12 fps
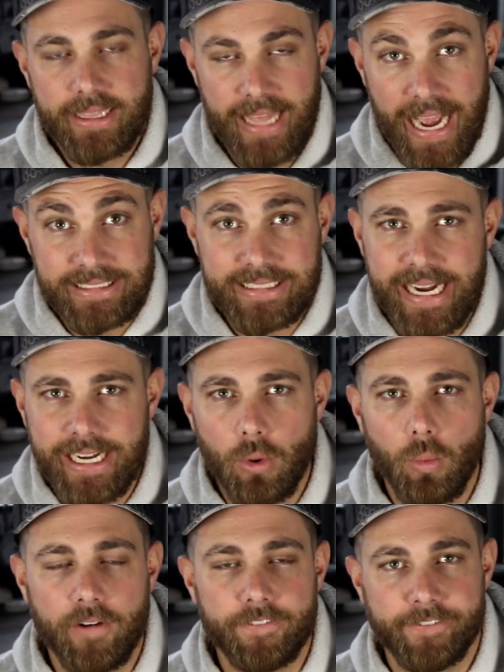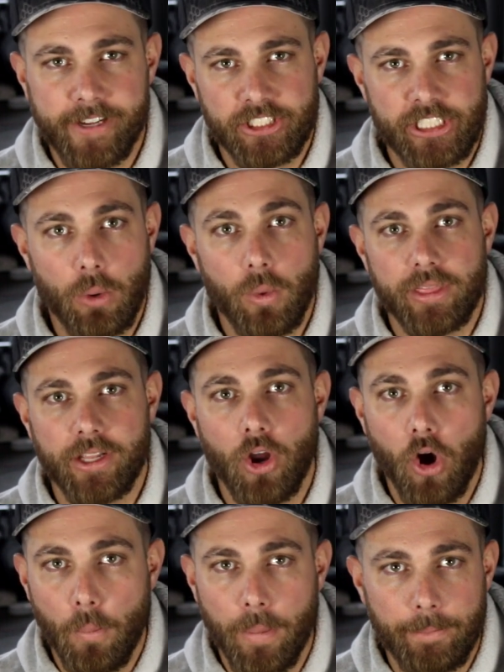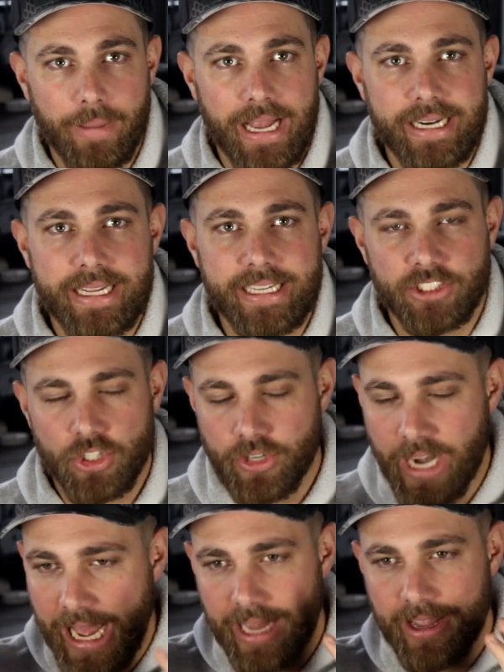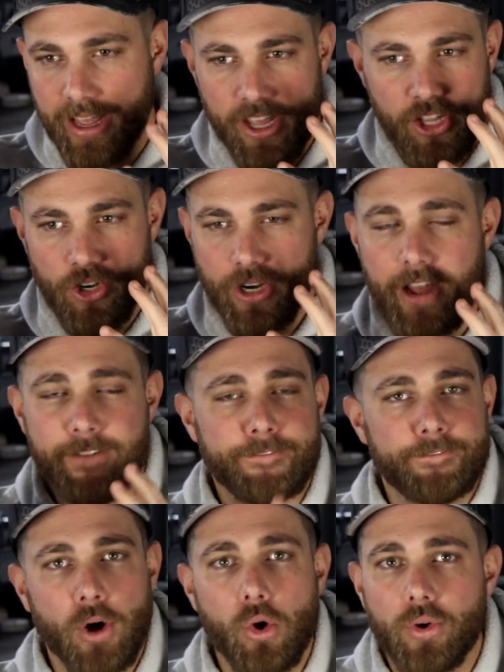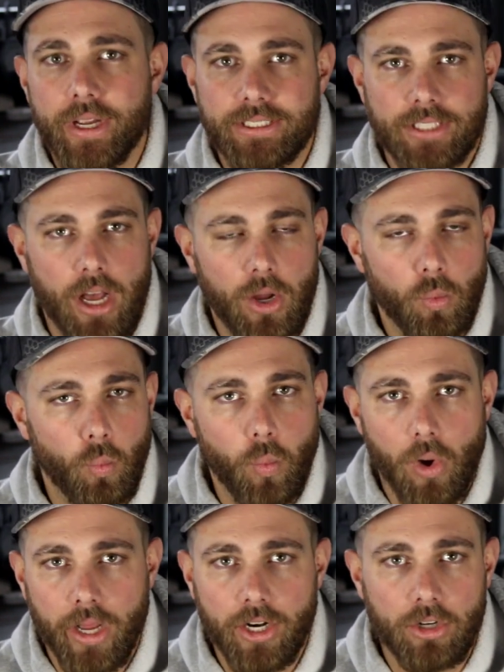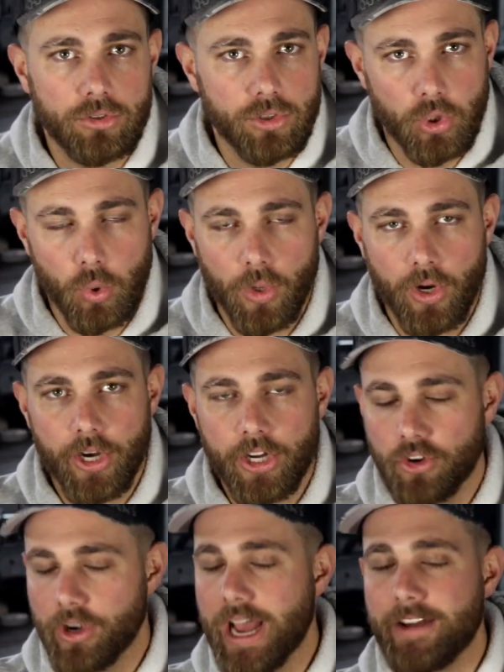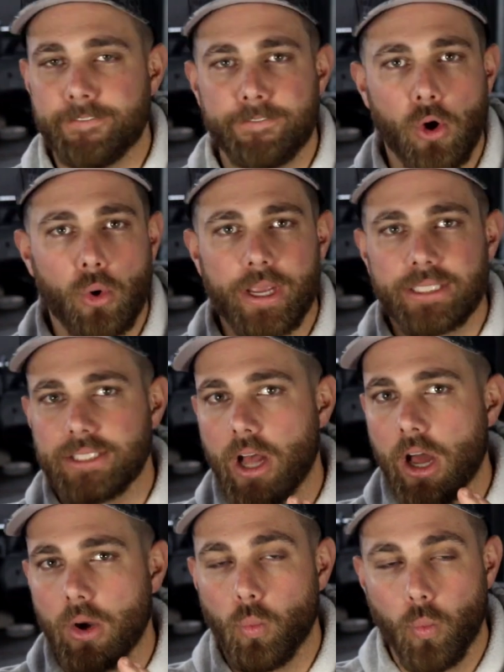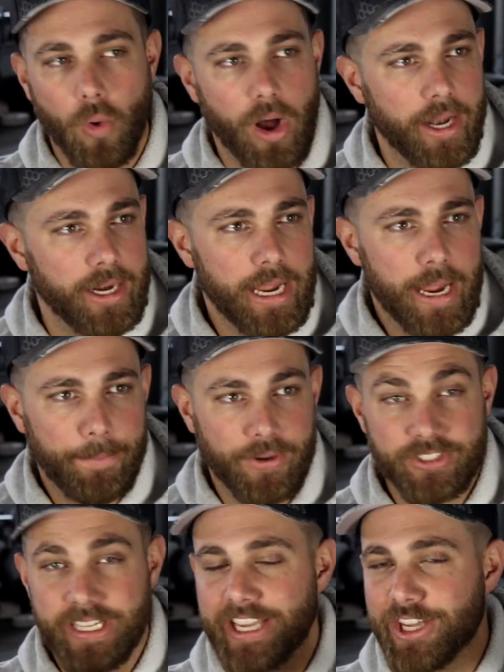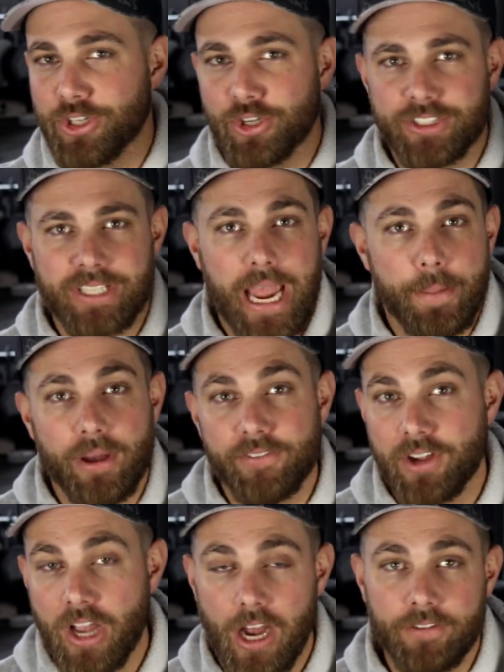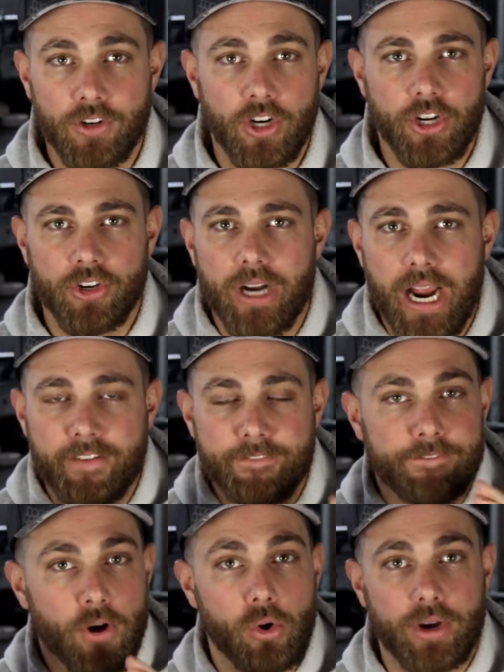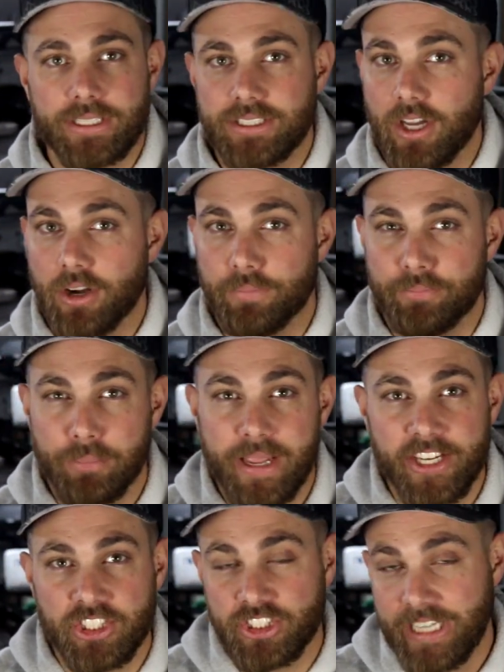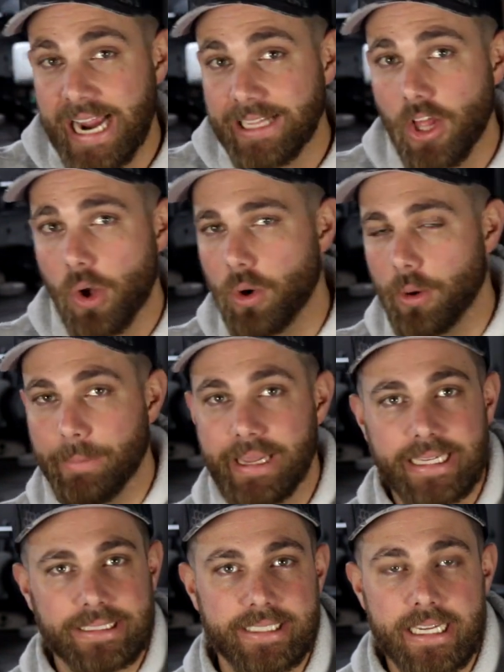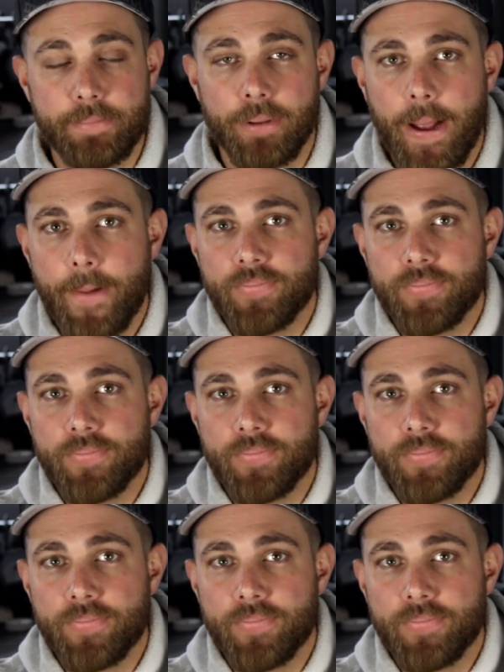That's kind of what fishing with an open mind is. You're not focused on one lure. You're not focused on one particular type of cover. You're not focused on being shallow or being deep.